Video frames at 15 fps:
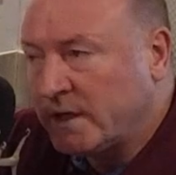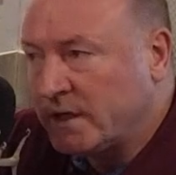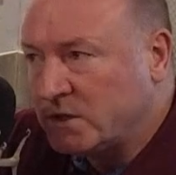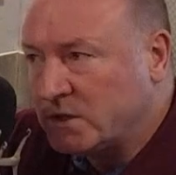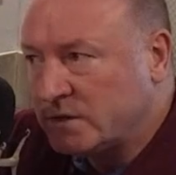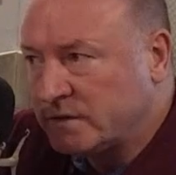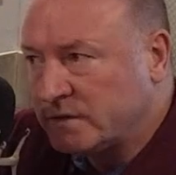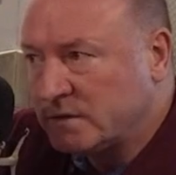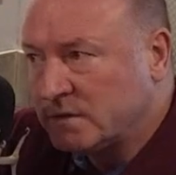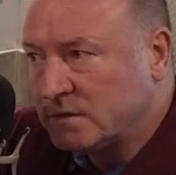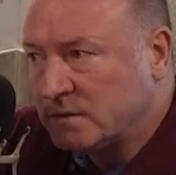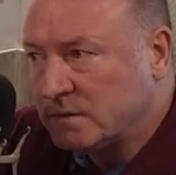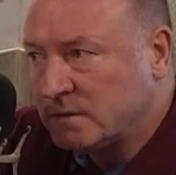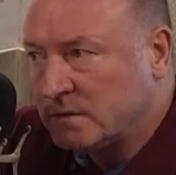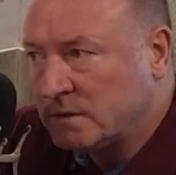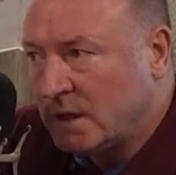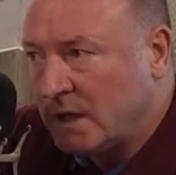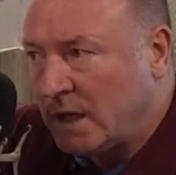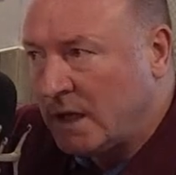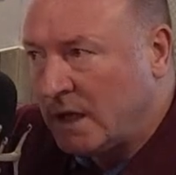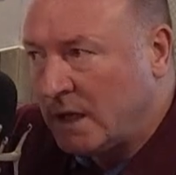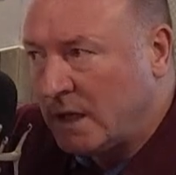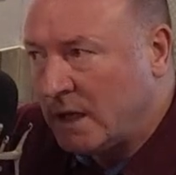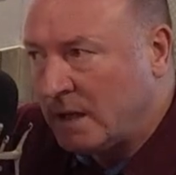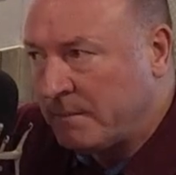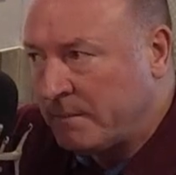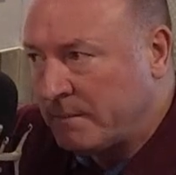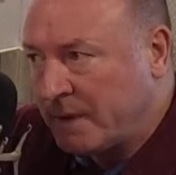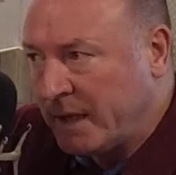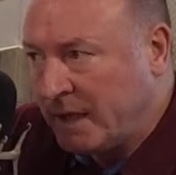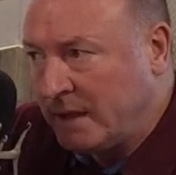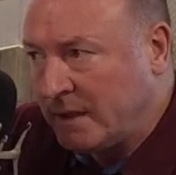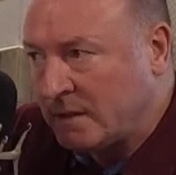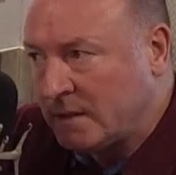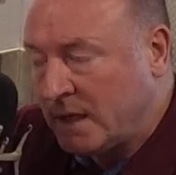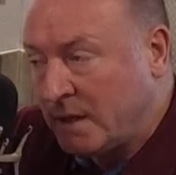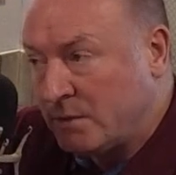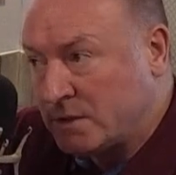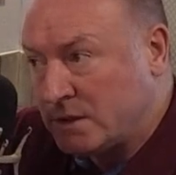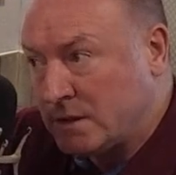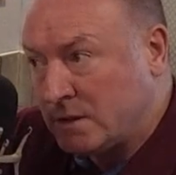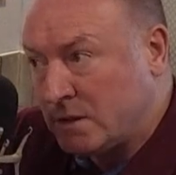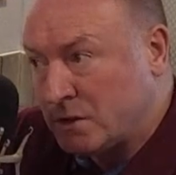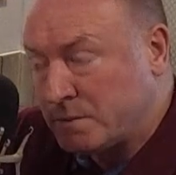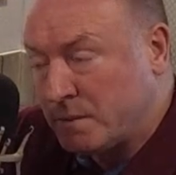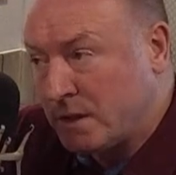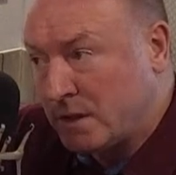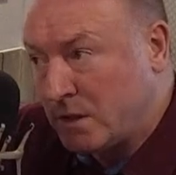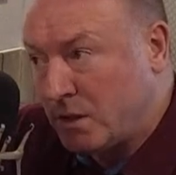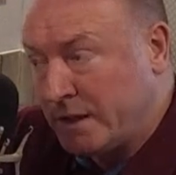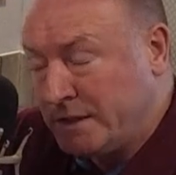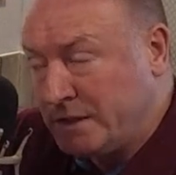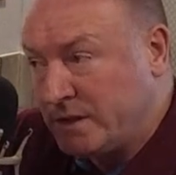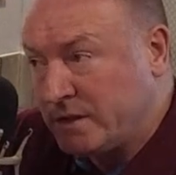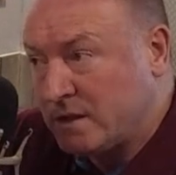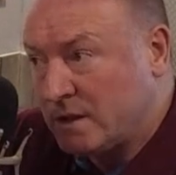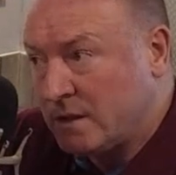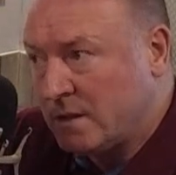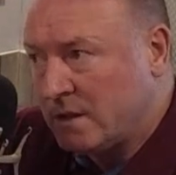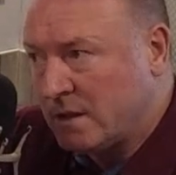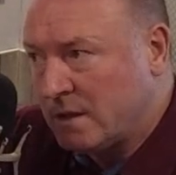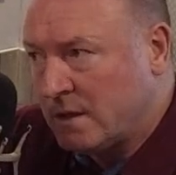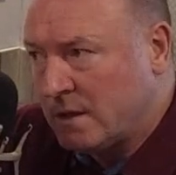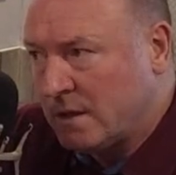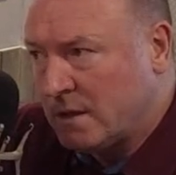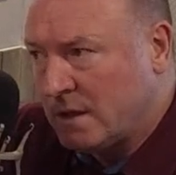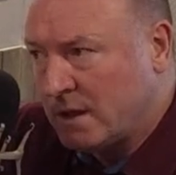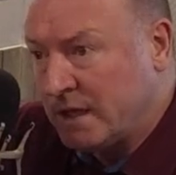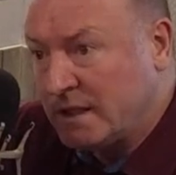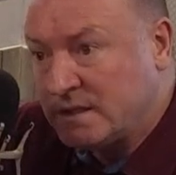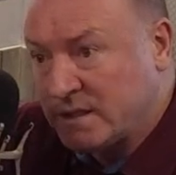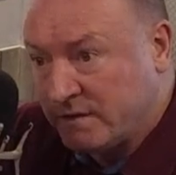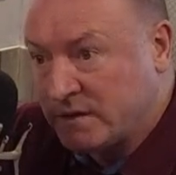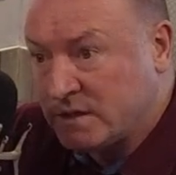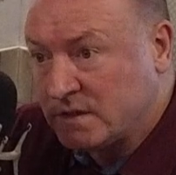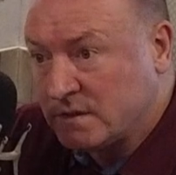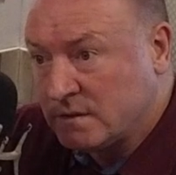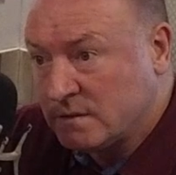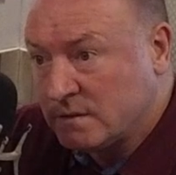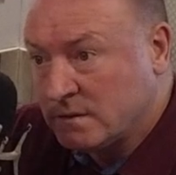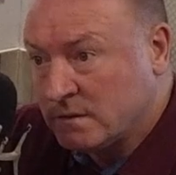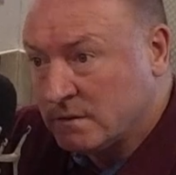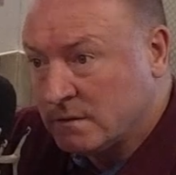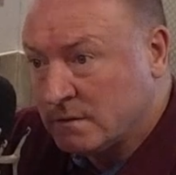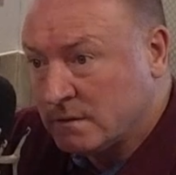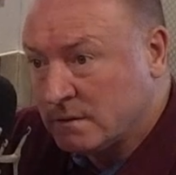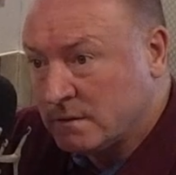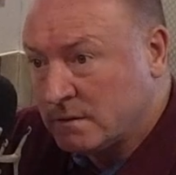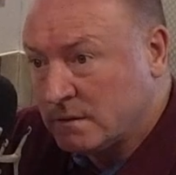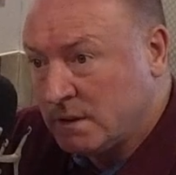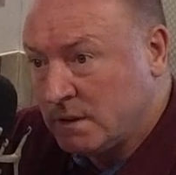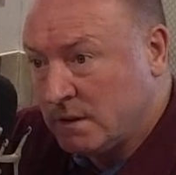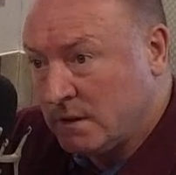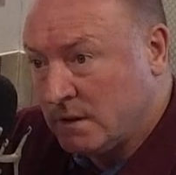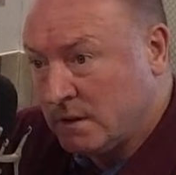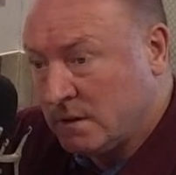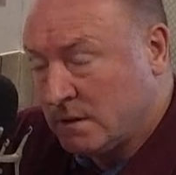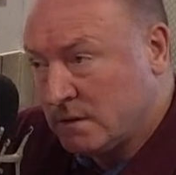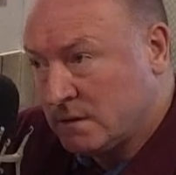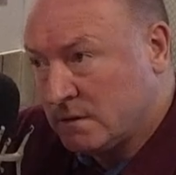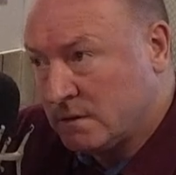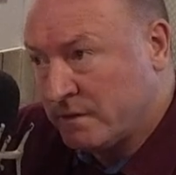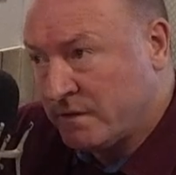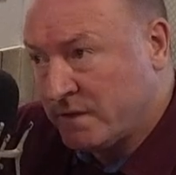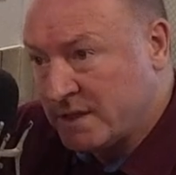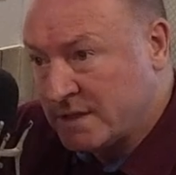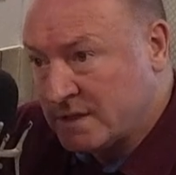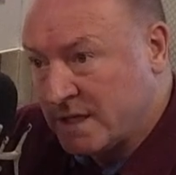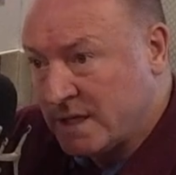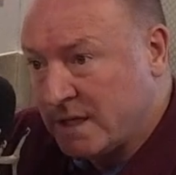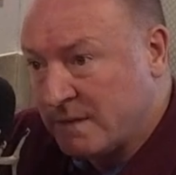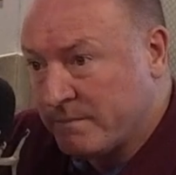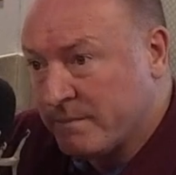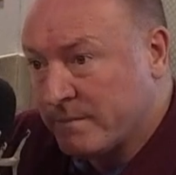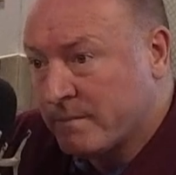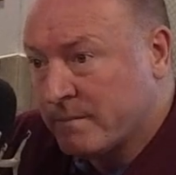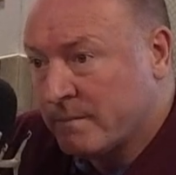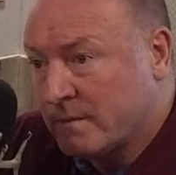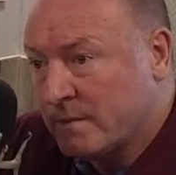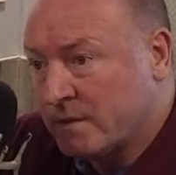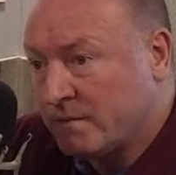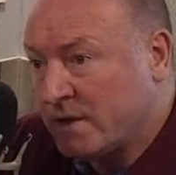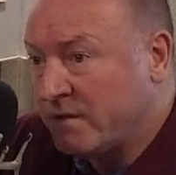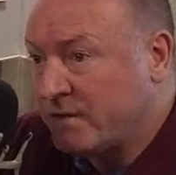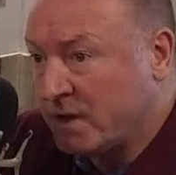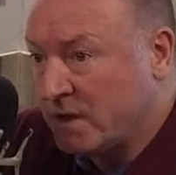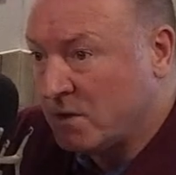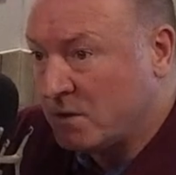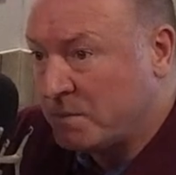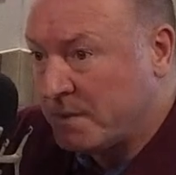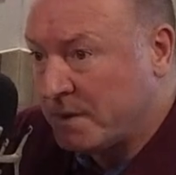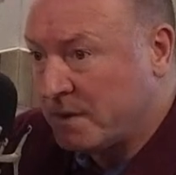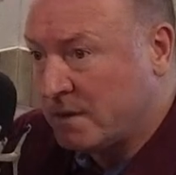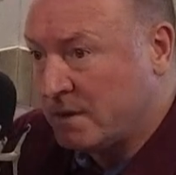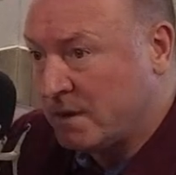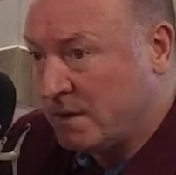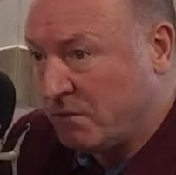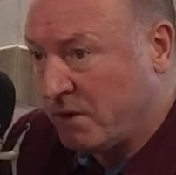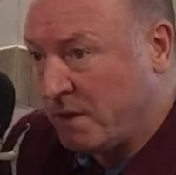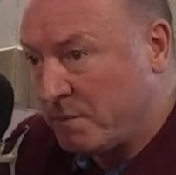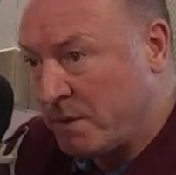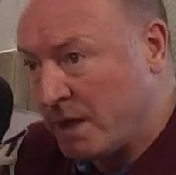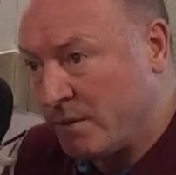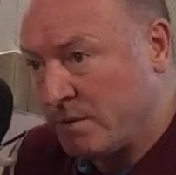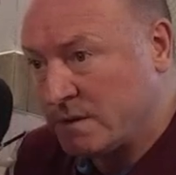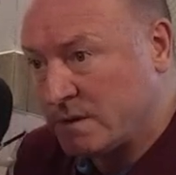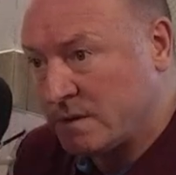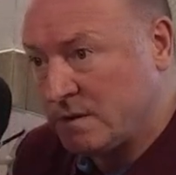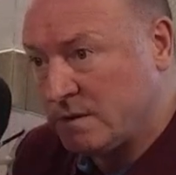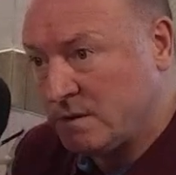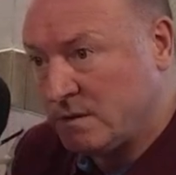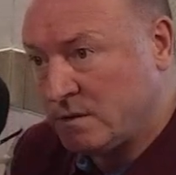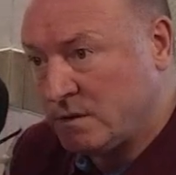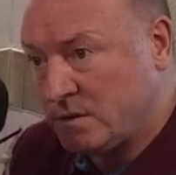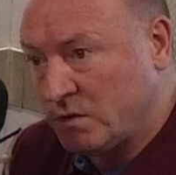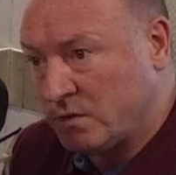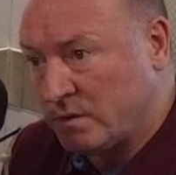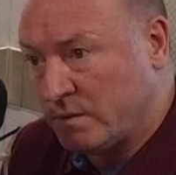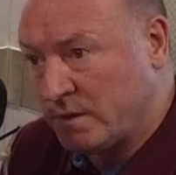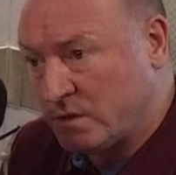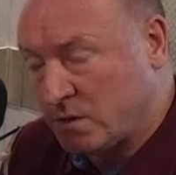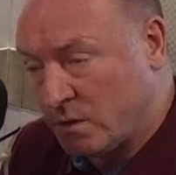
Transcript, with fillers: Very tough. Um, Kenny, I was in the hospital. I got injured against Everton in in the first game of the FA Cup, and the replay was uh, during the week.